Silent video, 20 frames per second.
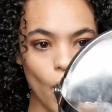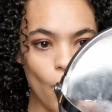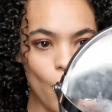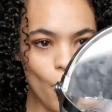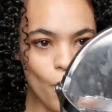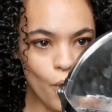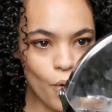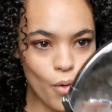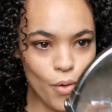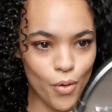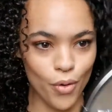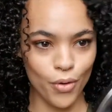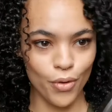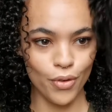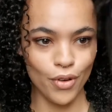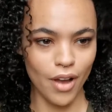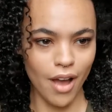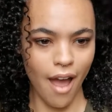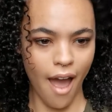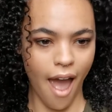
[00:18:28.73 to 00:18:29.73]
Oh,
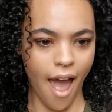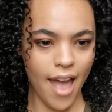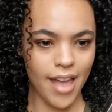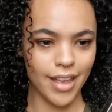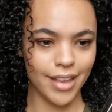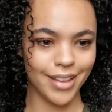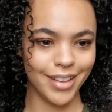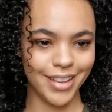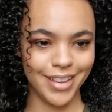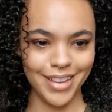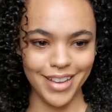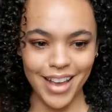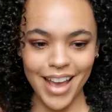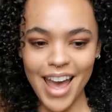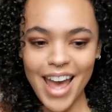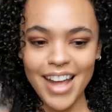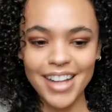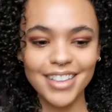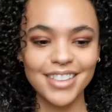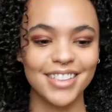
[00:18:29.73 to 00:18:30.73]

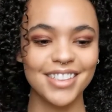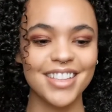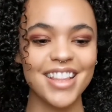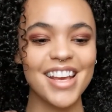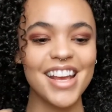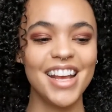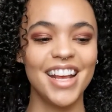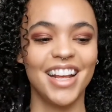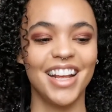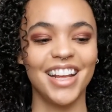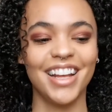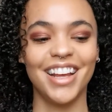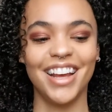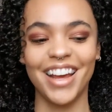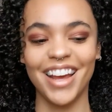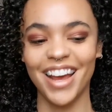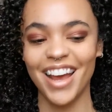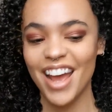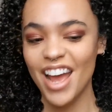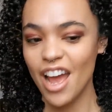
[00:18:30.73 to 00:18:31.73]
yes,
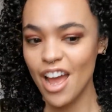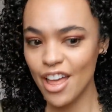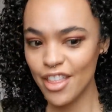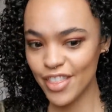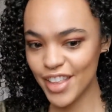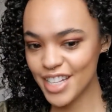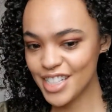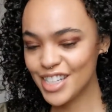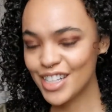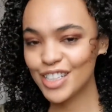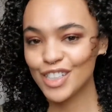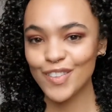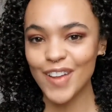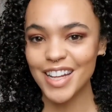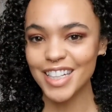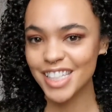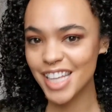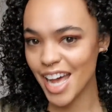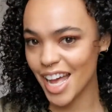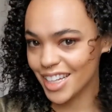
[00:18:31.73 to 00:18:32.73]
this looks
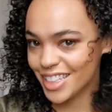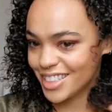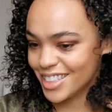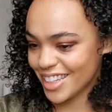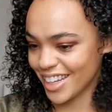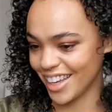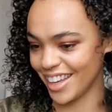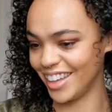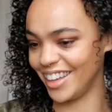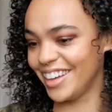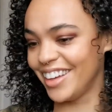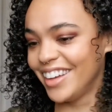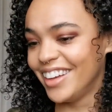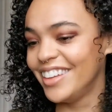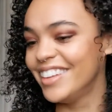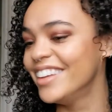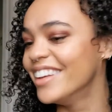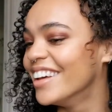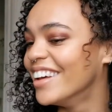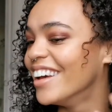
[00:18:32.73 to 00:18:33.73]
fantastic.
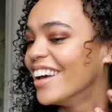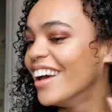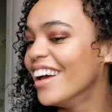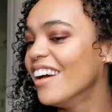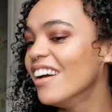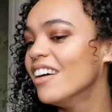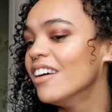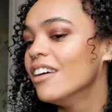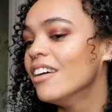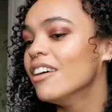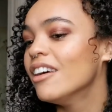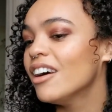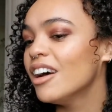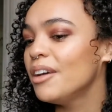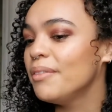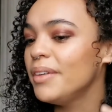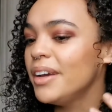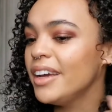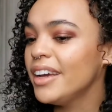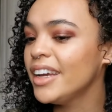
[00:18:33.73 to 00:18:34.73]

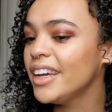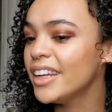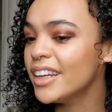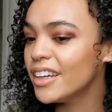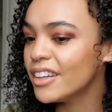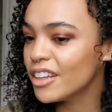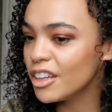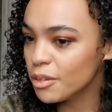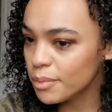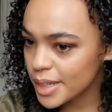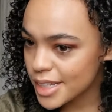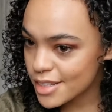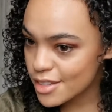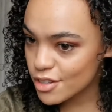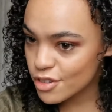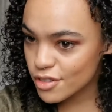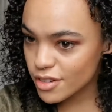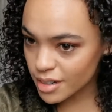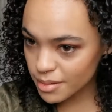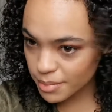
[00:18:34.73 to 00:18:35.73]
I mean, I don't mean to
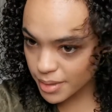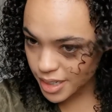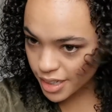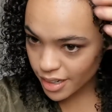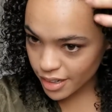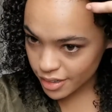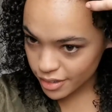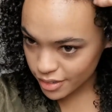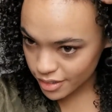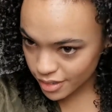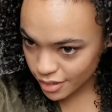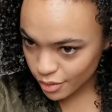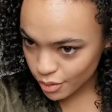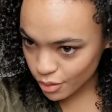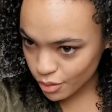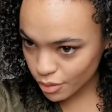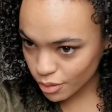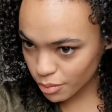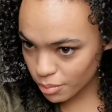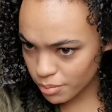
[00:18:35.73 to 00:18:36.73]
trump my own
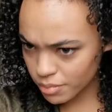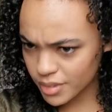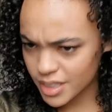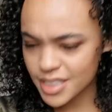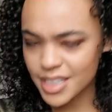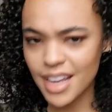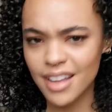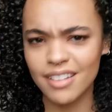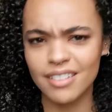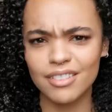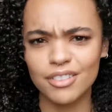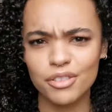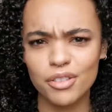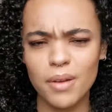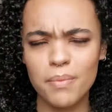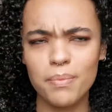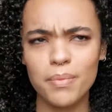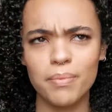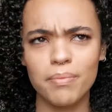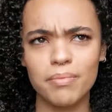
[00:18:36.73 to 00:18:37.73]
horn. Is that
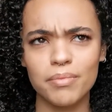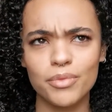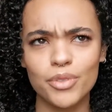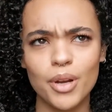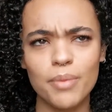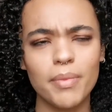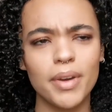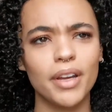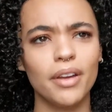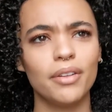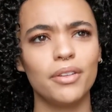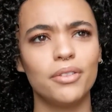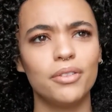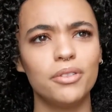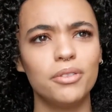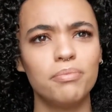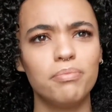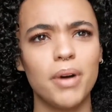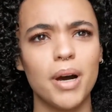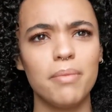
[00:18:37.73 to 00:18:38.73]
trump my own
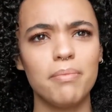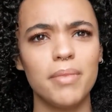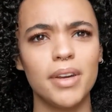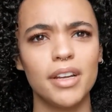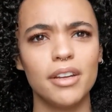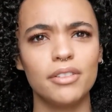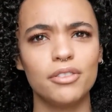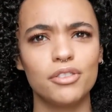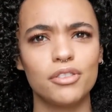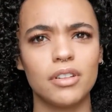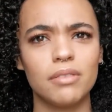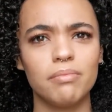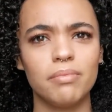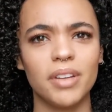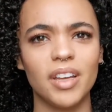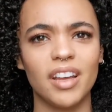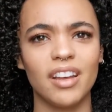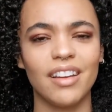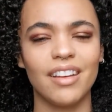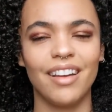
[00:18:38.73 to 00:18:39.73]
horn? Pump my own
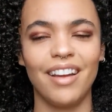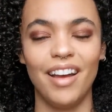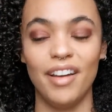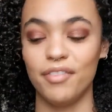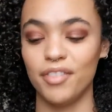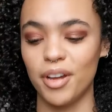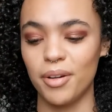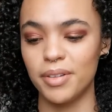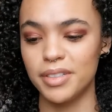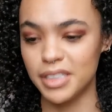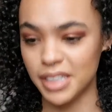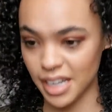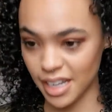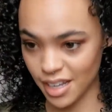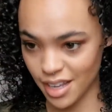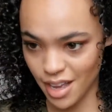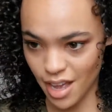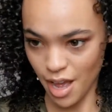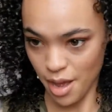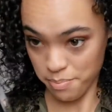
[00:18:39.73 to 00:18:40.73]
trumpet? I have no idea.
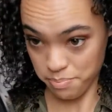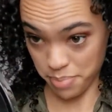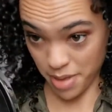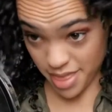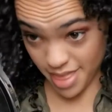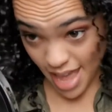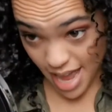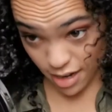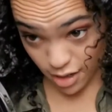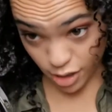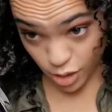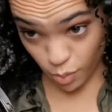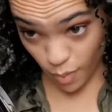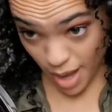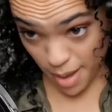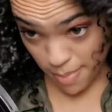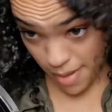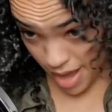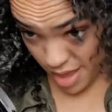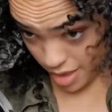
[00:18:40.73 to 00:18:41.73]
But that looks
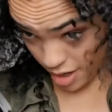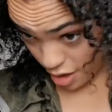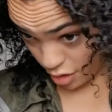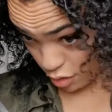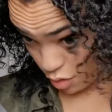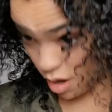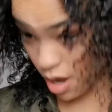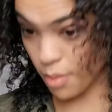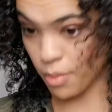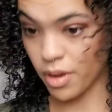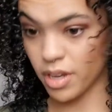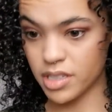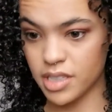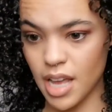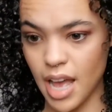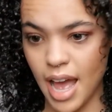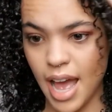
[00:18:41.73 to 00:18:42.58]
way better than I thought it was.